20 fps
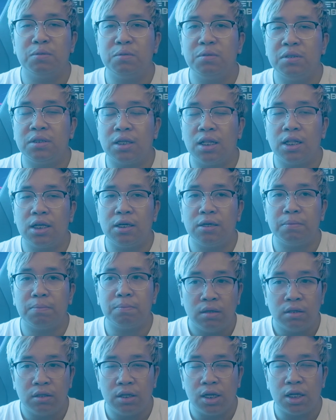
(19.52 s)
good sleep
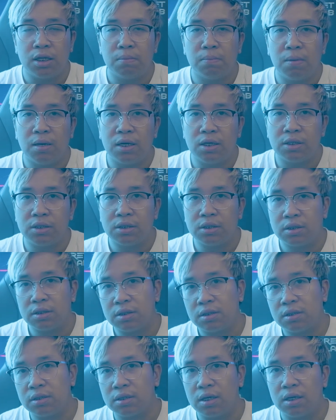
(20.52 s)
that much
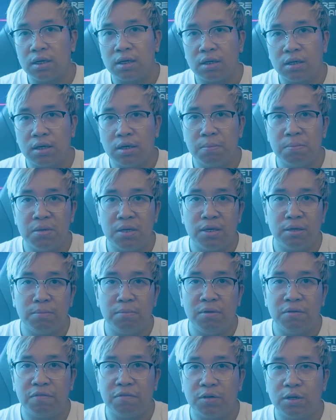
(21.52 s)
sa gabi
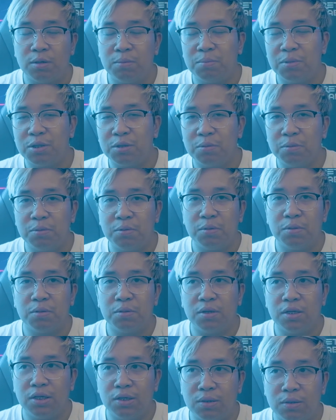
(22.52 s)
before matulog.
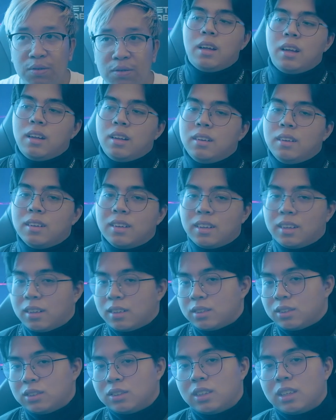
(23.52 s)

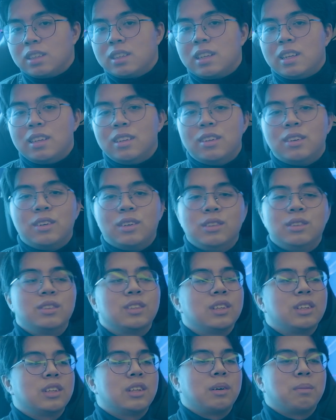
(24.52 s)
Nag-exercise lang ng
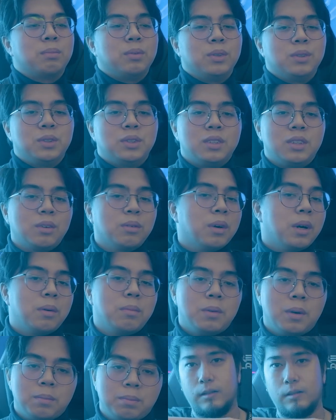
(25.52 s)
onte tapos
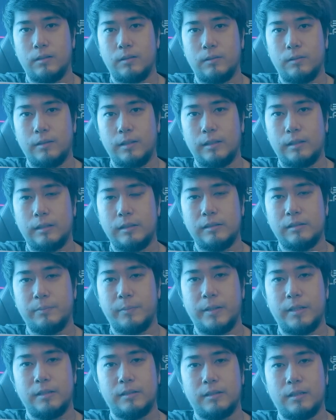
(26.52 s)
nag-warm up. Nothing
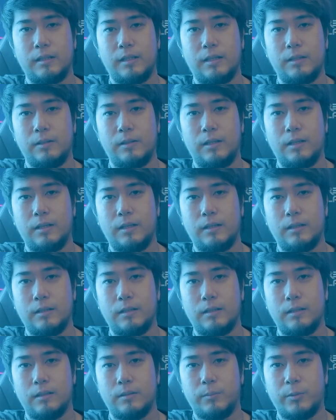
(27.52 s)
special lang.
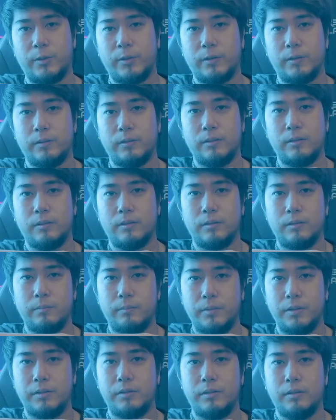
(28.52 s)
More on
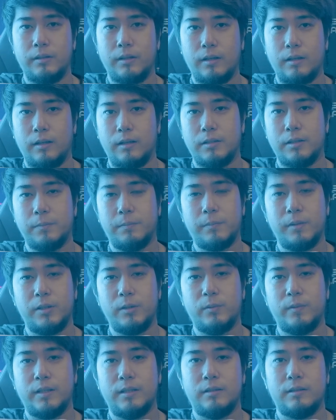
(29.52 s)

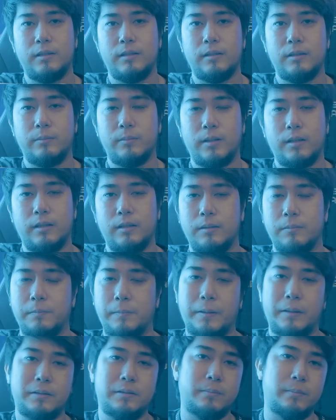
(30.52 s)
replay watching ng mga
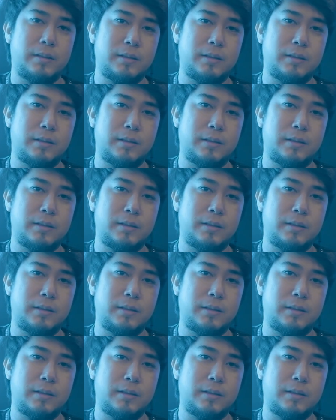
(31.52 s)
past